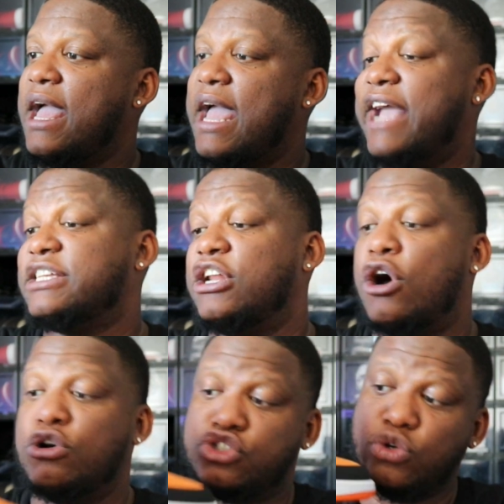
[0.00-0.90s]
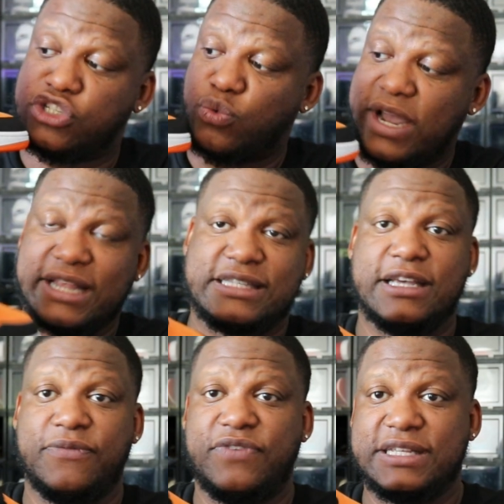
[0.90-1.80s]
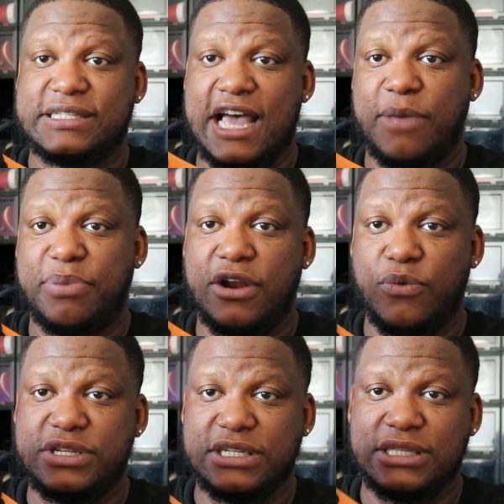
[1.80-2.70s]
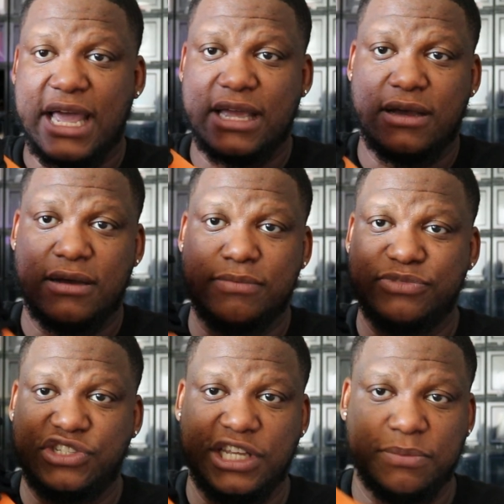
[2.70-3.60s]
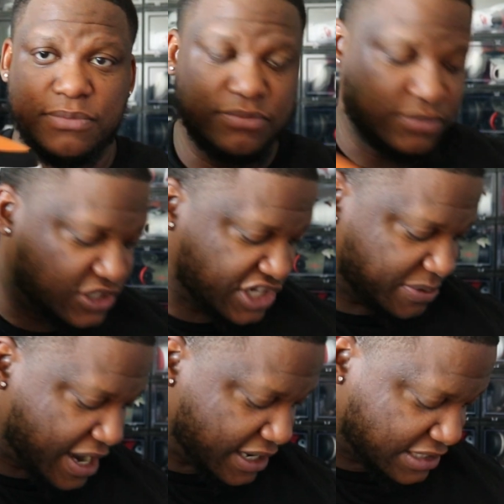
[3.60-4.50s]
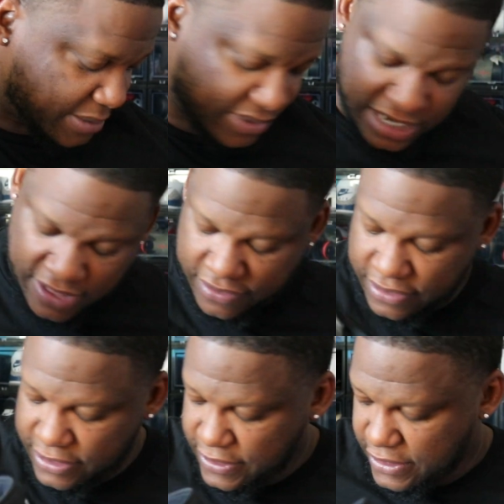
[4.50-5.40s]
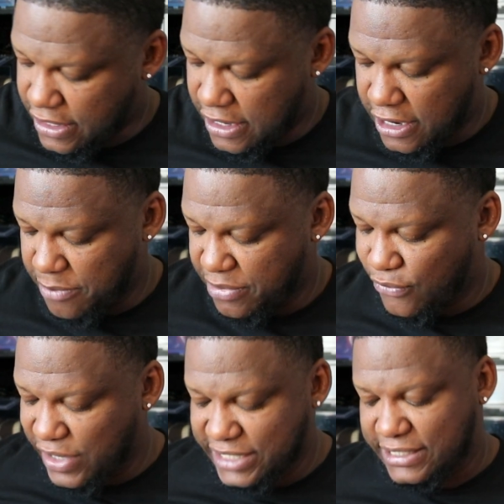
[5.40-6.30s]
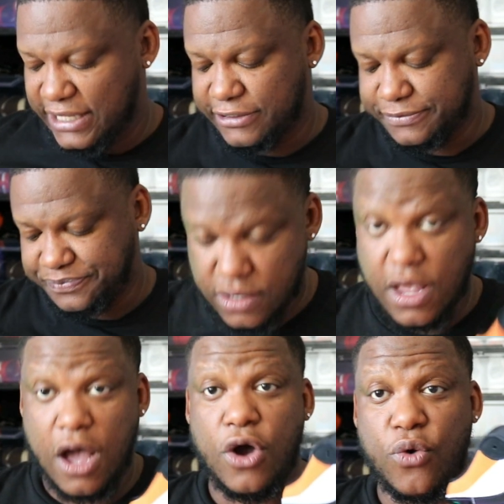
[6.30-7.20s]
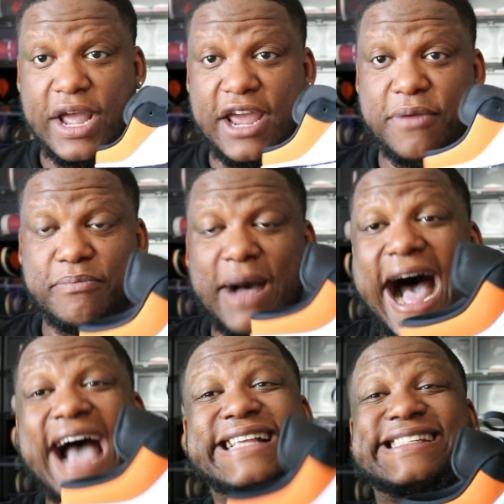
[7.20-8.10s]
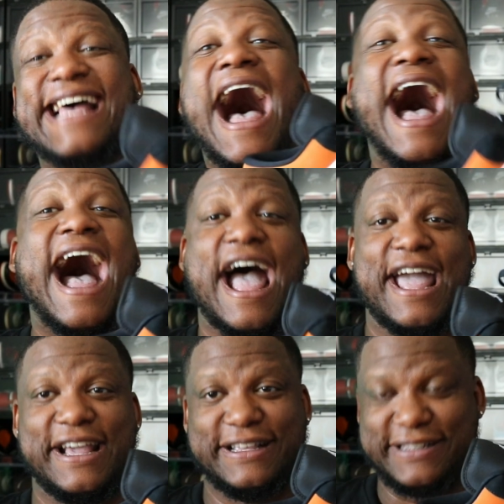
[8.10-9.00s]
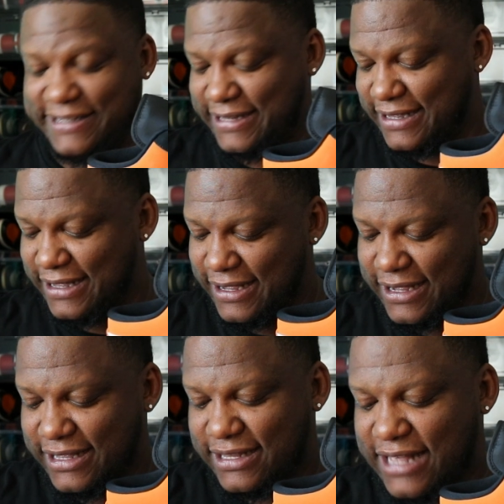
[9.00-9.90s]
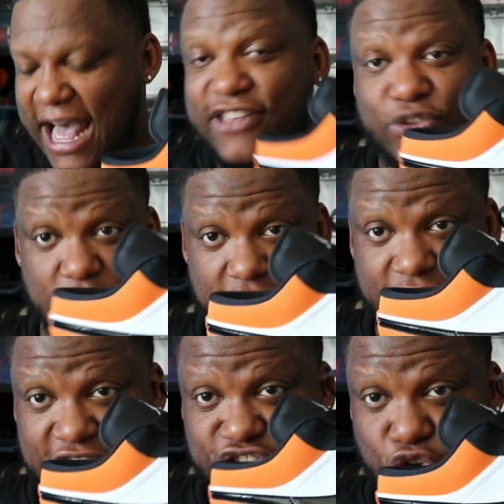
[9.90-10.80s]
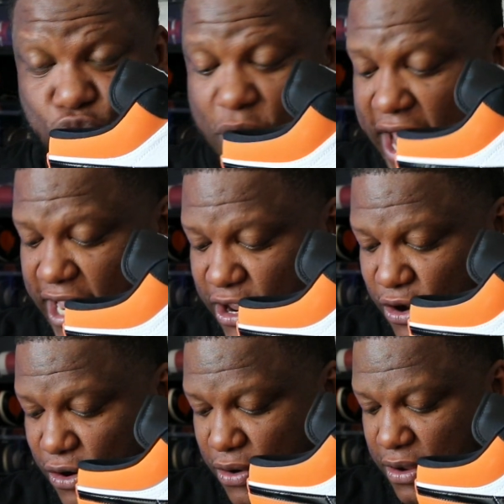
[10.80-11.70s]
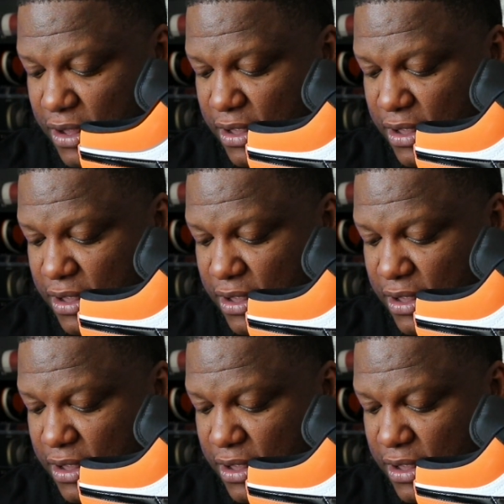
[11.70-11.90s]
Actually, the whole shoe is suede except for the side panel, which is like a uh, cheap, cheap kind of tumbled leather. Um, but resale. So, in my size, size 12, this shoe right here,